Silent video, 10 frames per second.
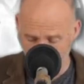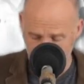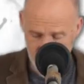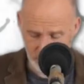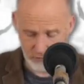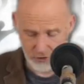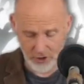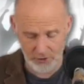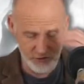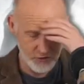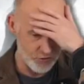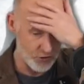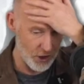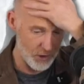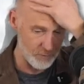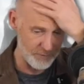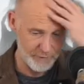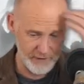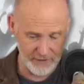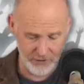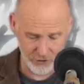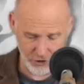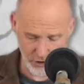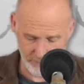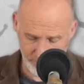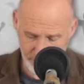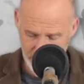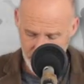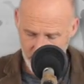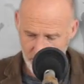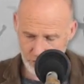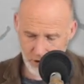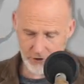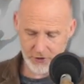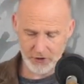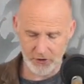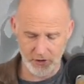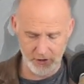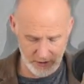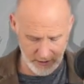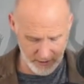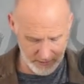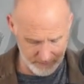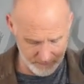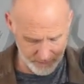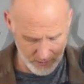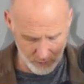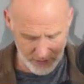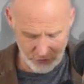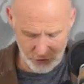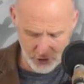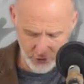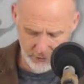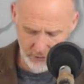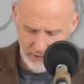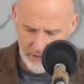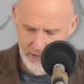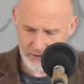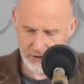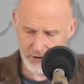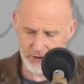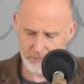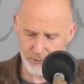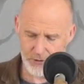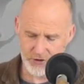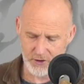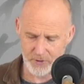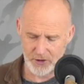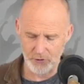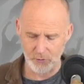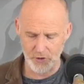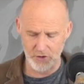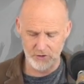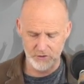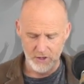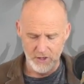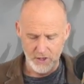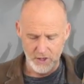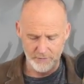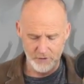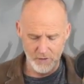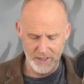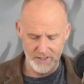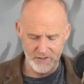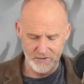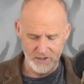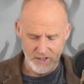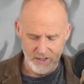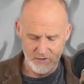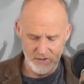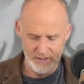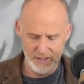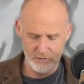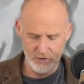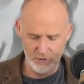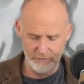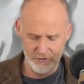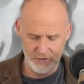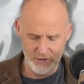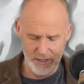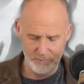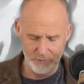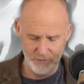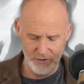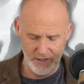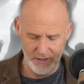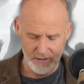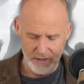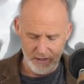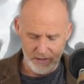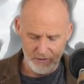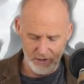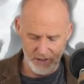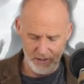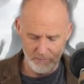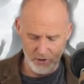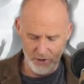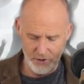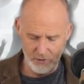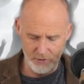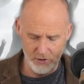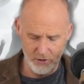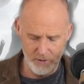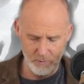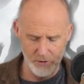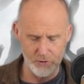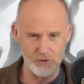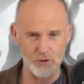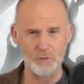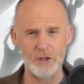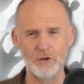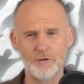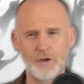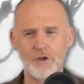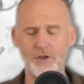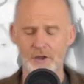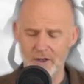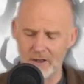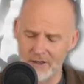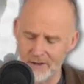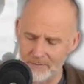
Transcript: And so, John, this is John, fearless John. John had heard, um, when John had heard in prison about the works of Christ, he sent out two of his disciples, saying to him, Are you the coming one, or shall we look for another?